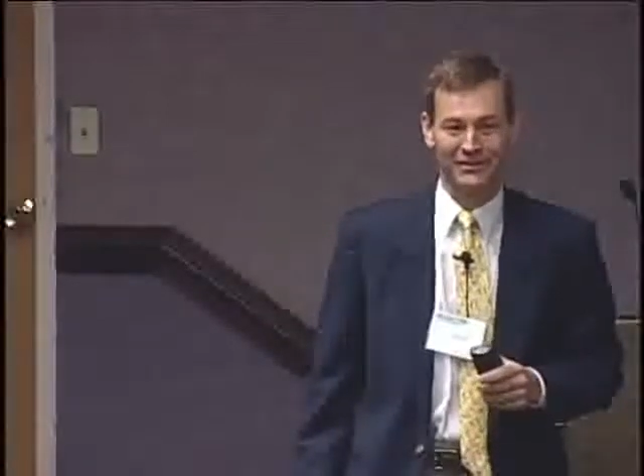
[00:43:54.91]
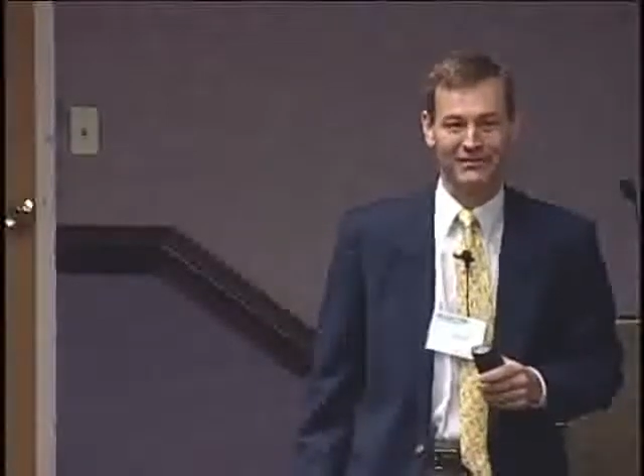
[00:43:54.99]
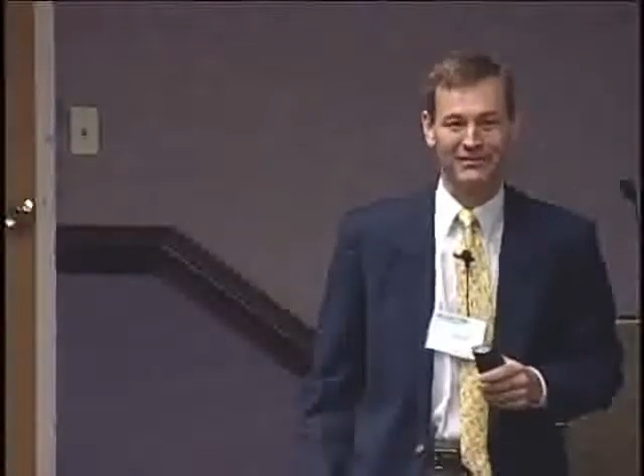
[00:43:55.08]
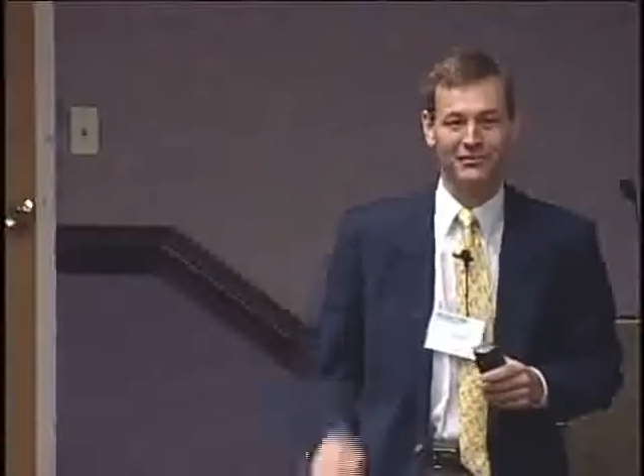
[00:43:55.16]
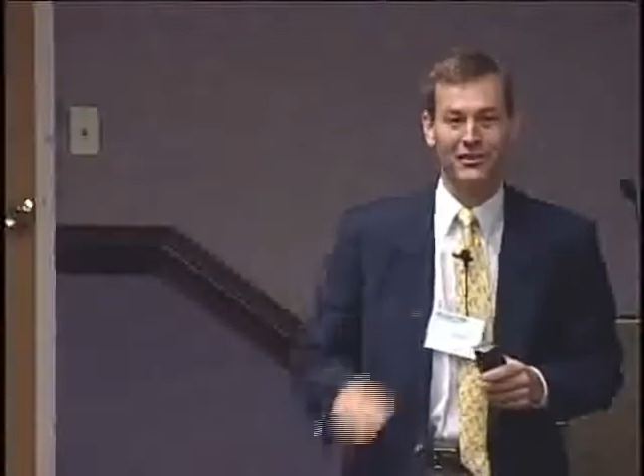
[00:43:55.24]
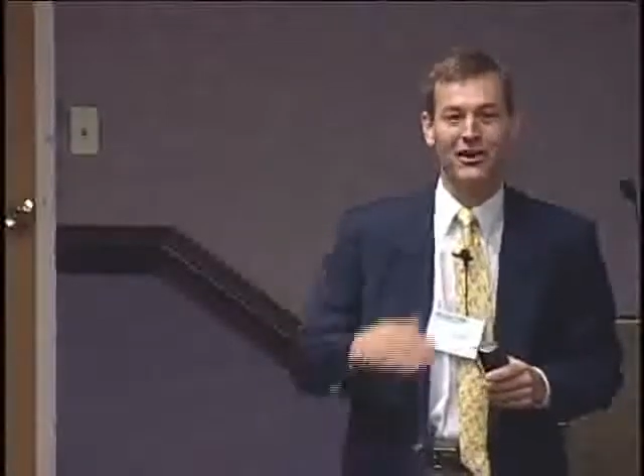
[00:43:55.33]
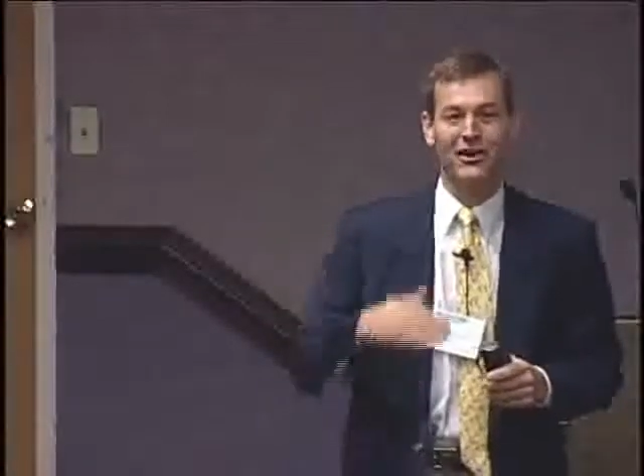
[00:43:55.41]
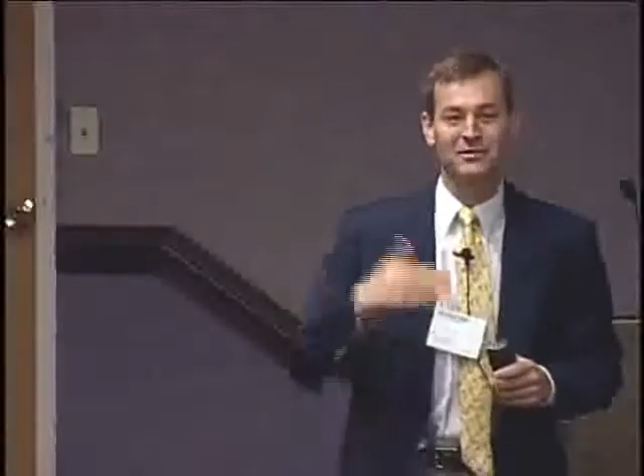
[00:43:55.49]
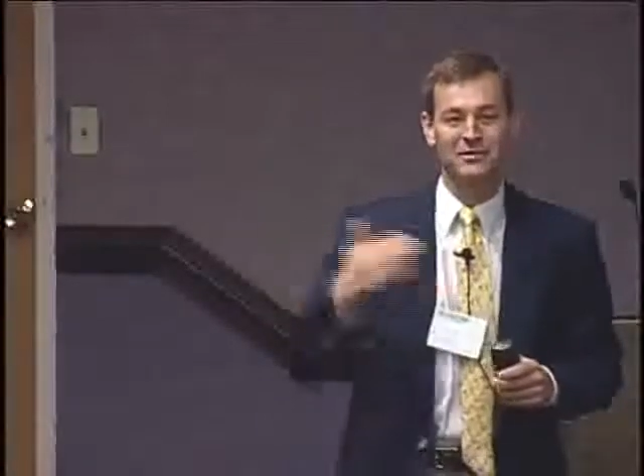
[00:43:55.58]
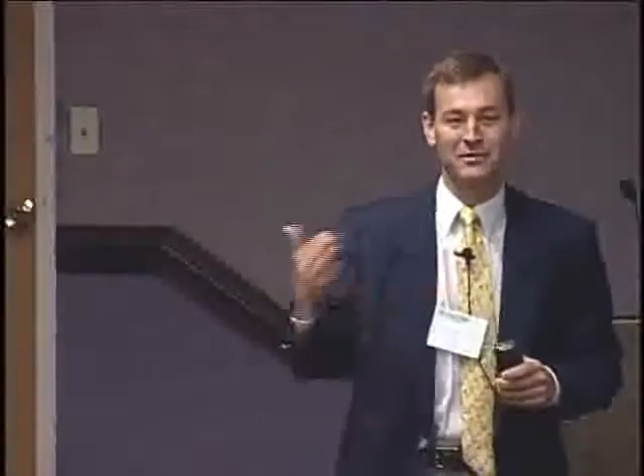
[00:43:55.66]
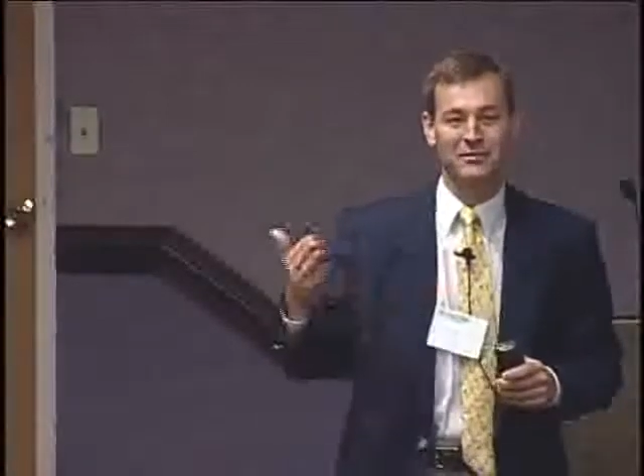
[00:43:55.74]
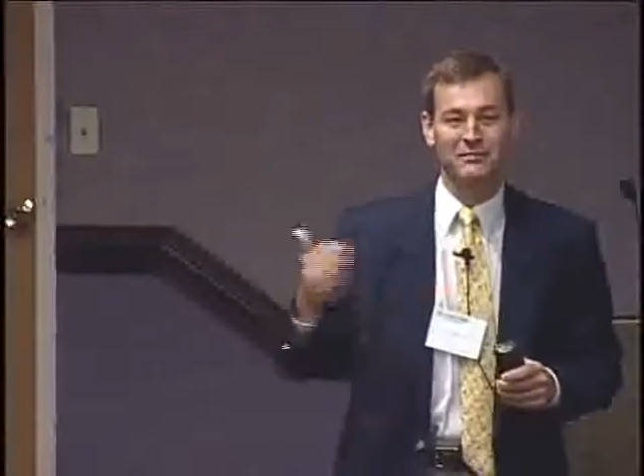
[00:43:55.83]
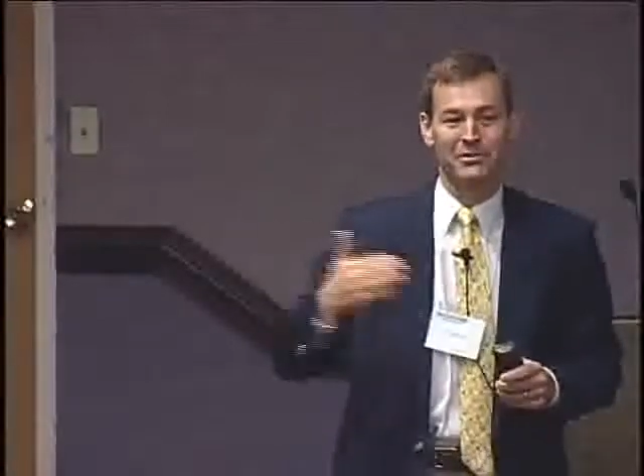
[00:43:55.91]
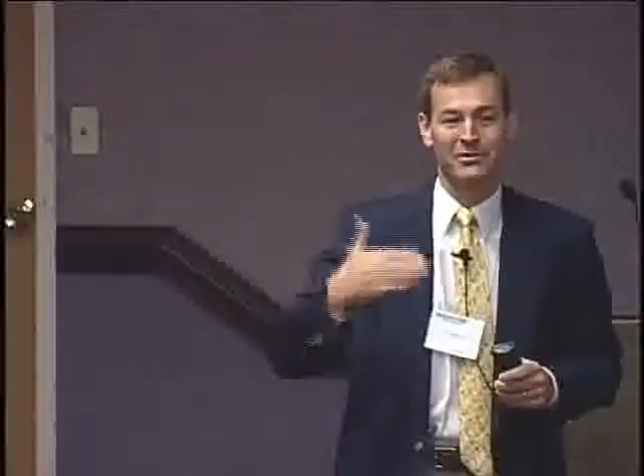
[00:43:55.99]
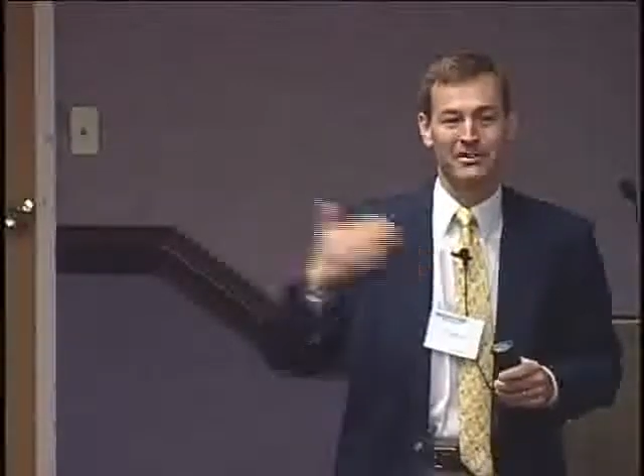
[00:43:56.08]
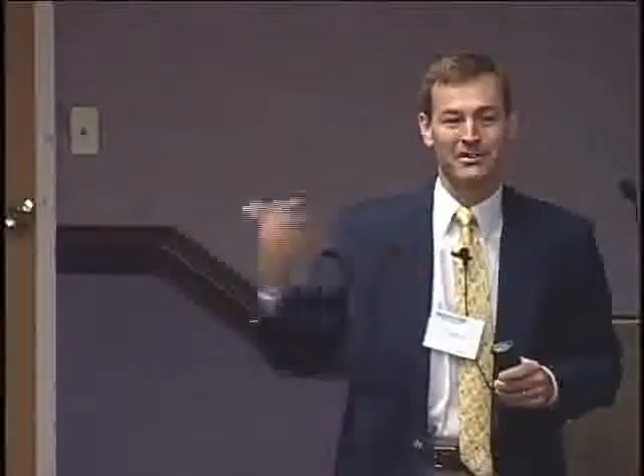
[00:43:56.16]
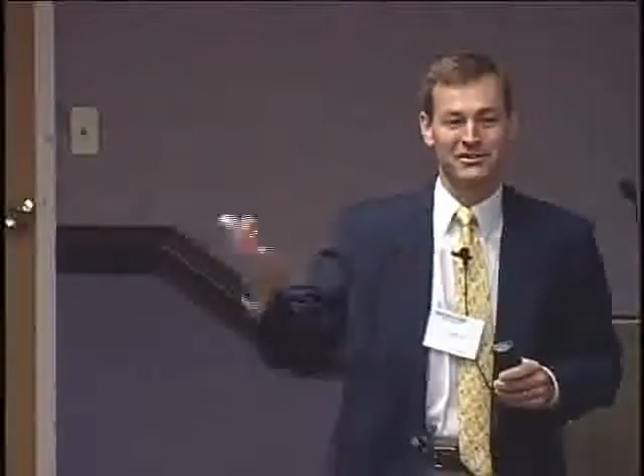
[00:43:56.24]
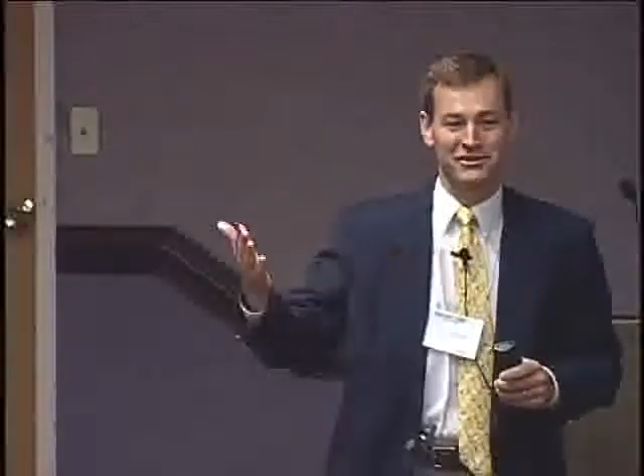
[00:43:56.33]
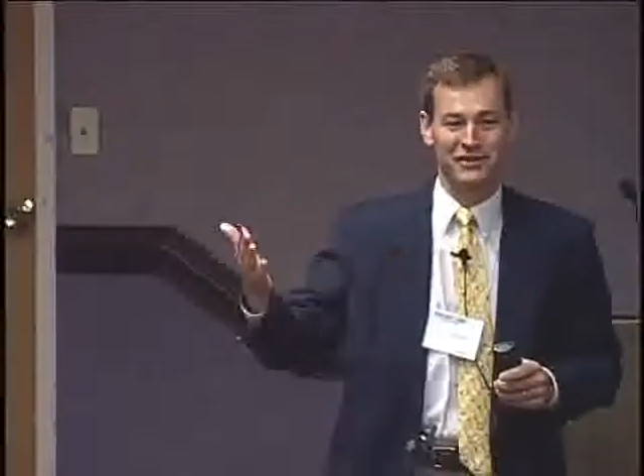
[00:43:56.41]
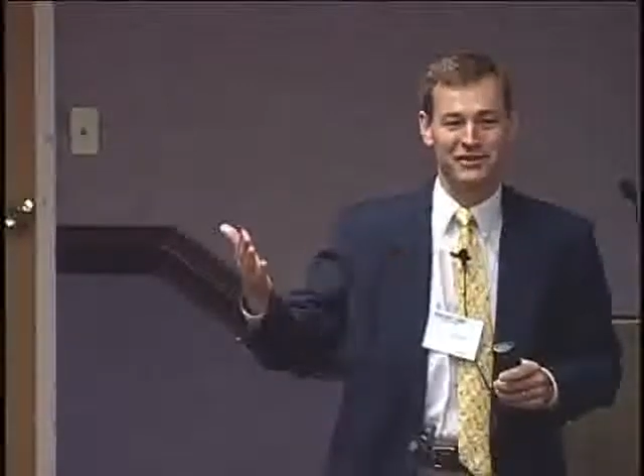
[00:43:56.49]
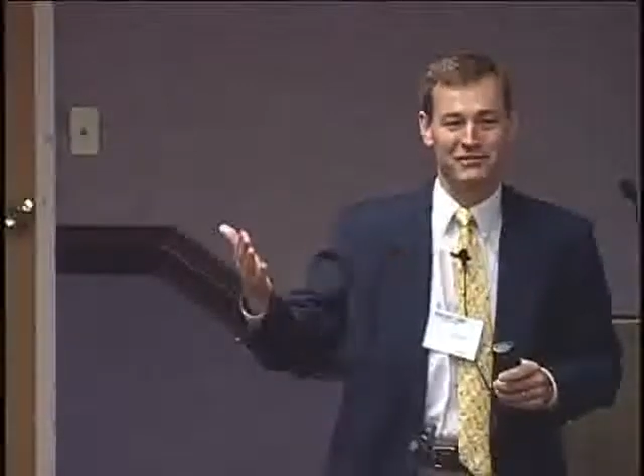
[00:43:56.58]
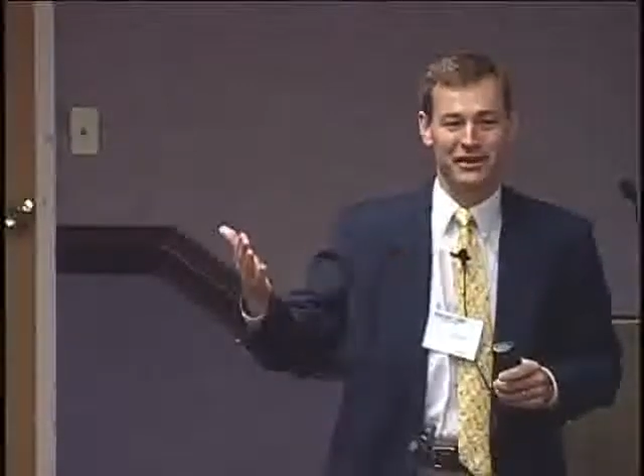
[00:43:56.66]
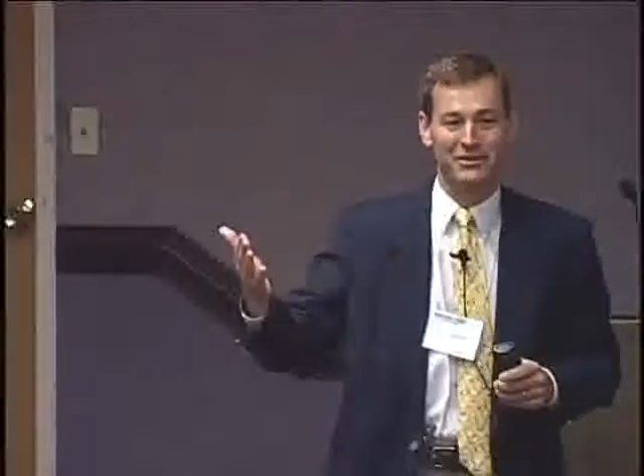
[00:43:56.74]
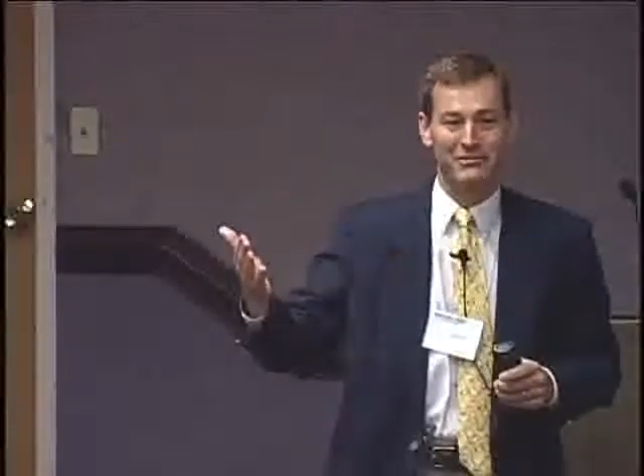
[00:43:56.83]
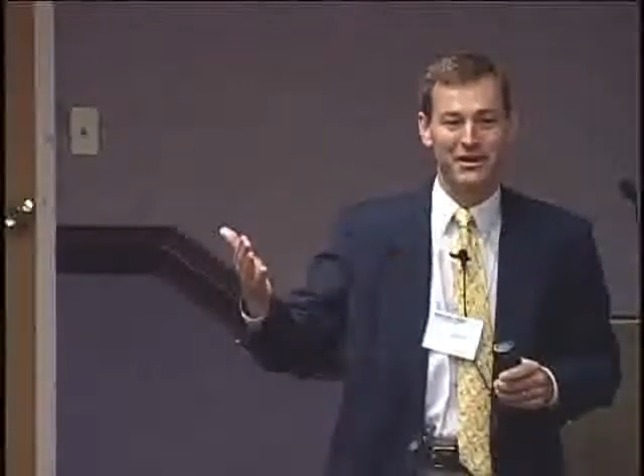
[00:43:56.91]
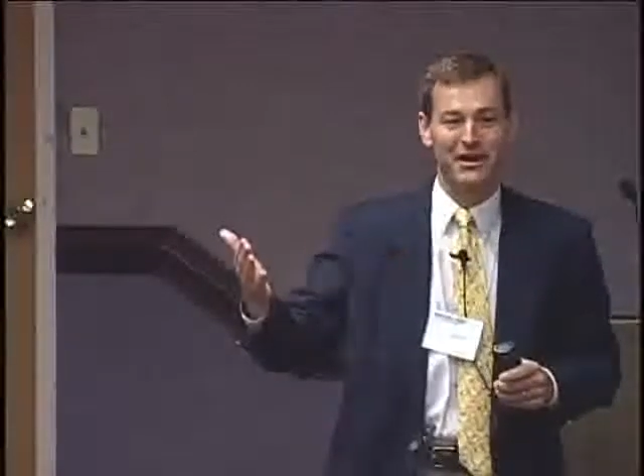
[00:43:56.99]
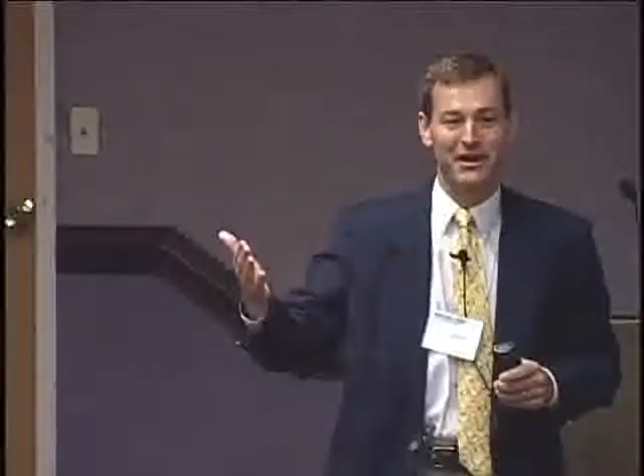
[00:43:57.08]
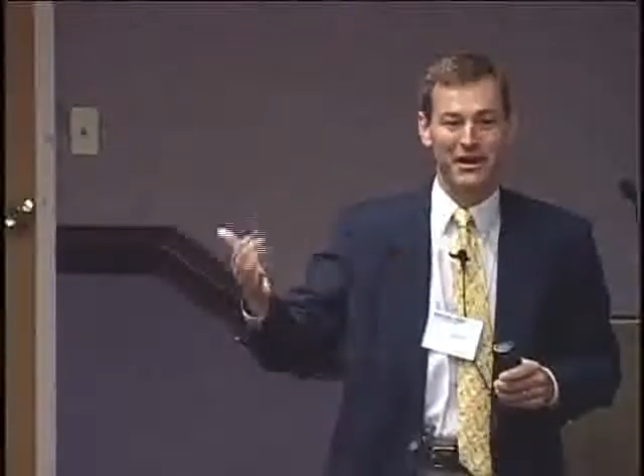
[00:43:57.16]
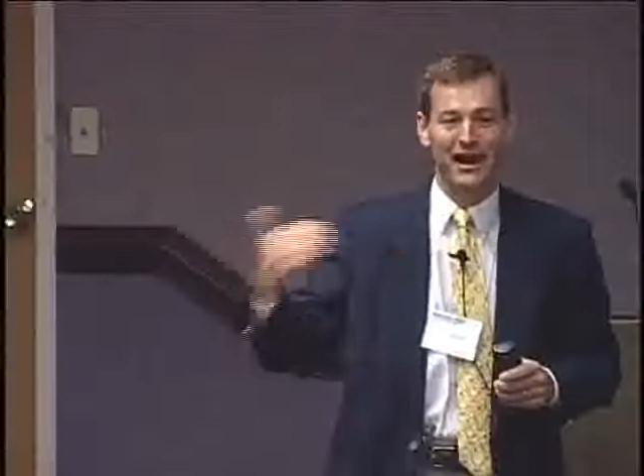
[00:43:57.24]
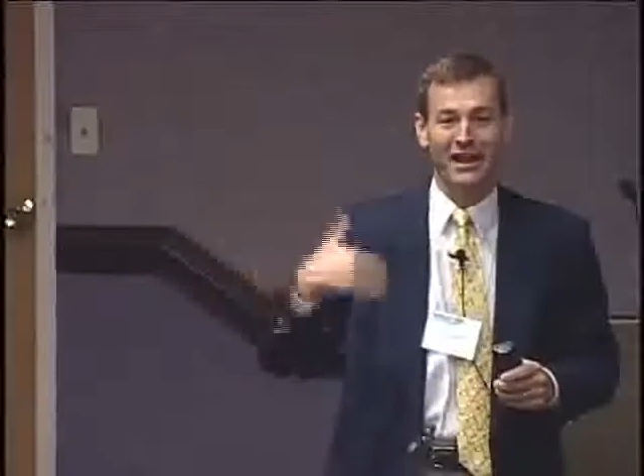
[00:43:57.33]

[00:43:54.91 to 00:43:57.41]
His long-term prediction of MI,